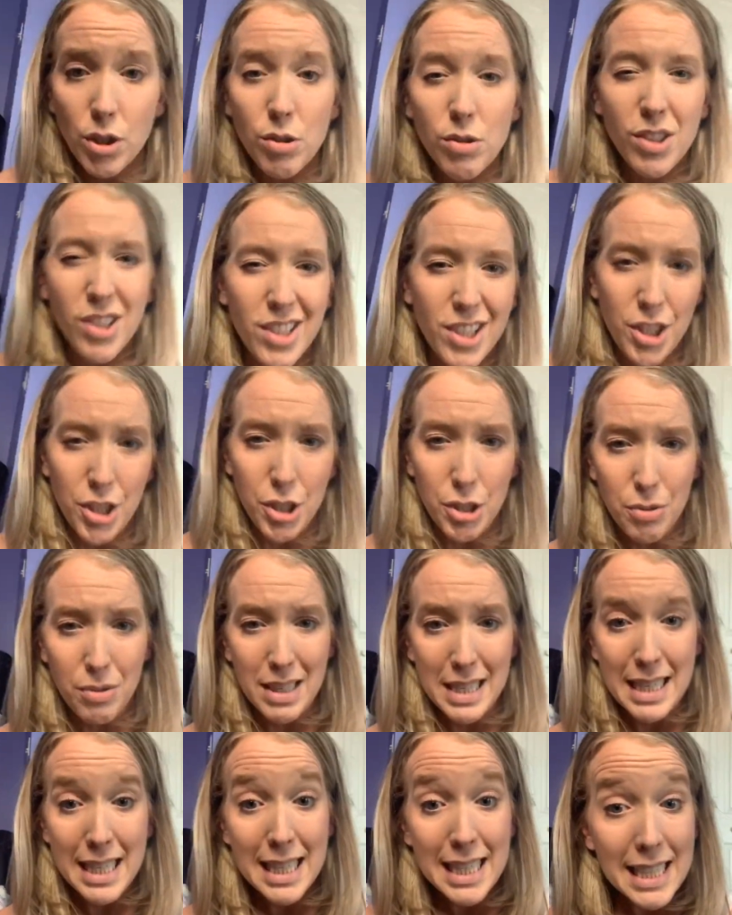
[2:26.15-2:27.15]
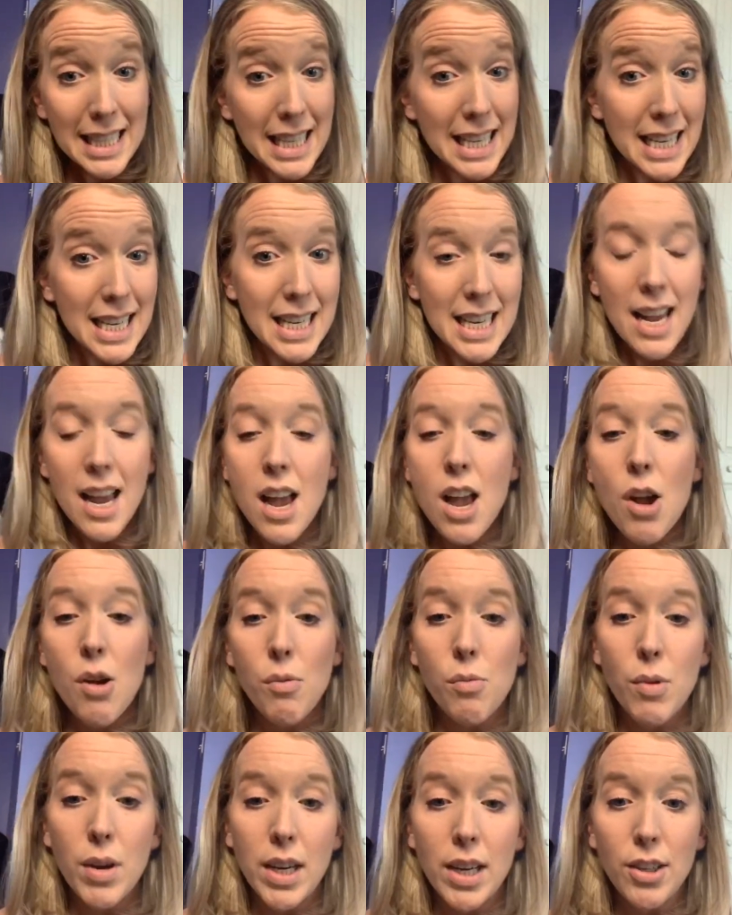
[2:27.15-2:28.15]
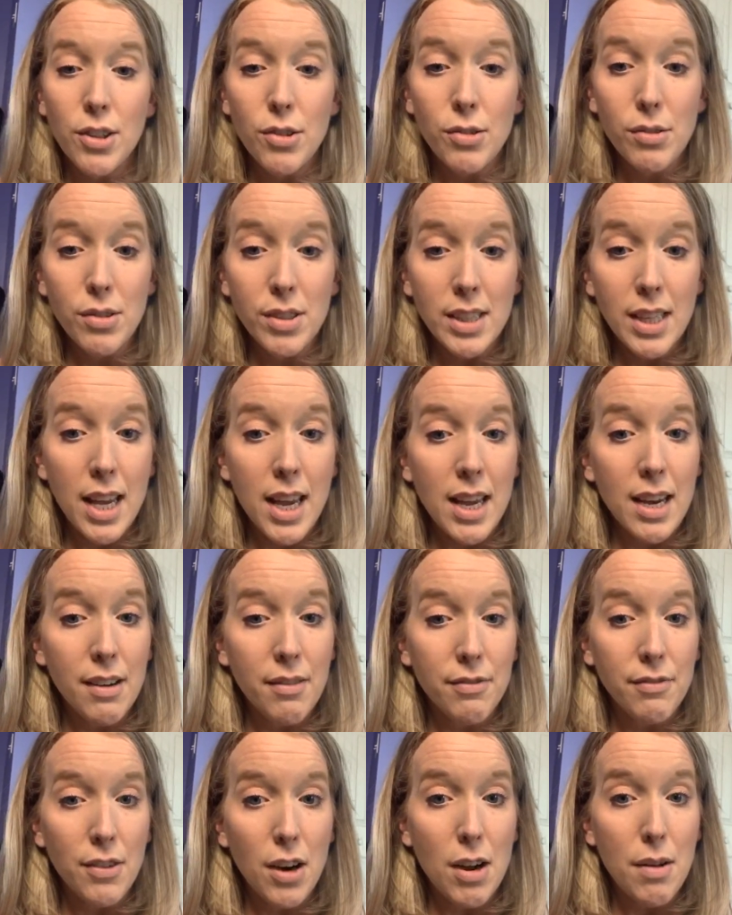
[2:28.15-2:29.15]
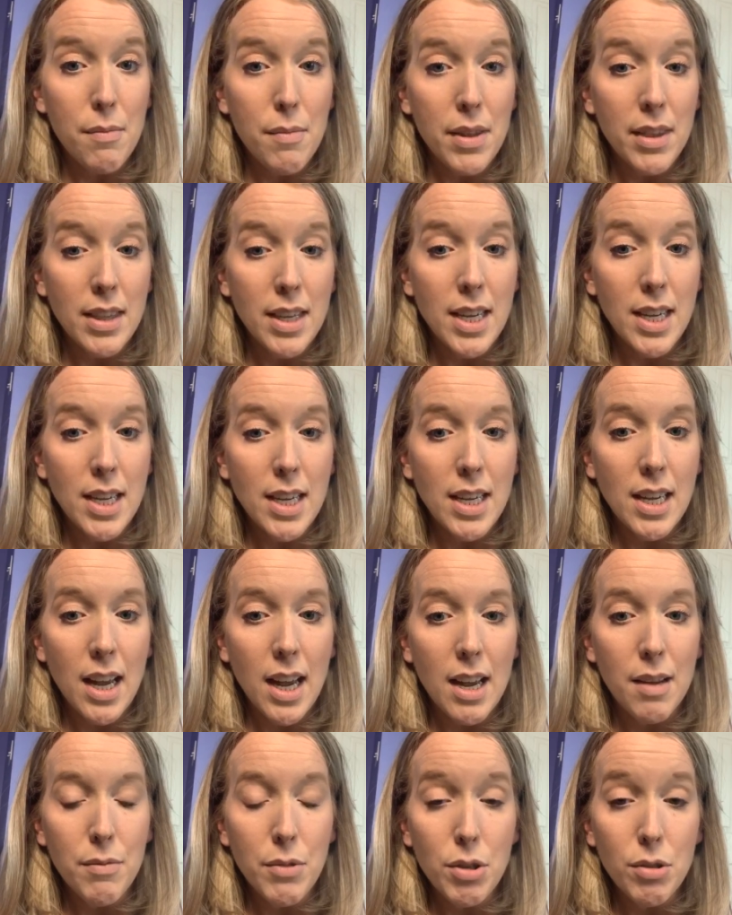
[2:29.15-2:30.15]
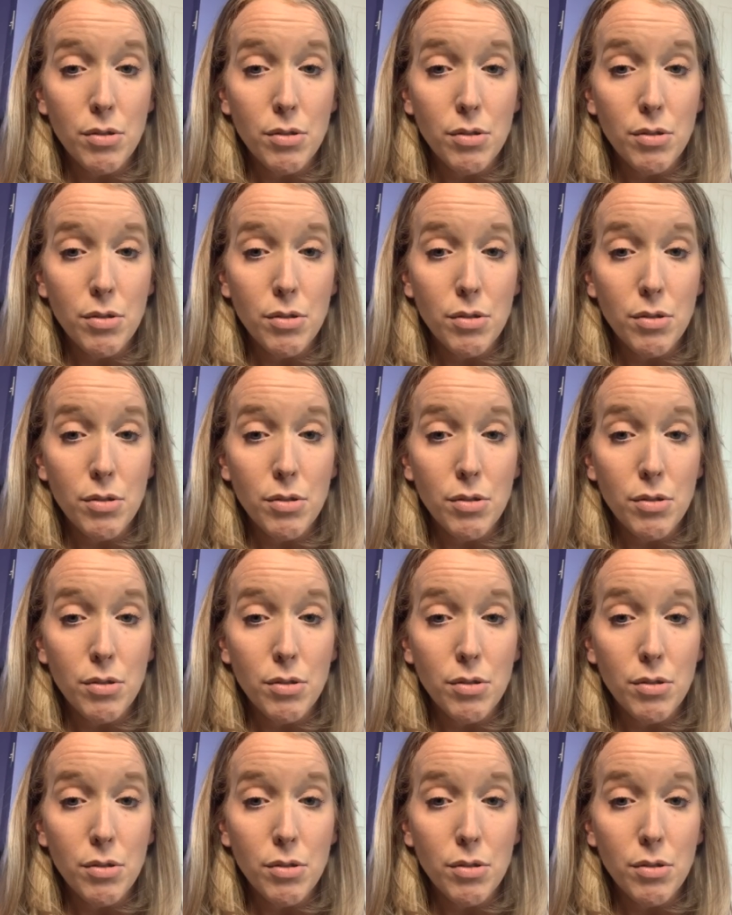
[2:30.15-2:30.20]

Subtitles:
so that you can see what it looks like from the user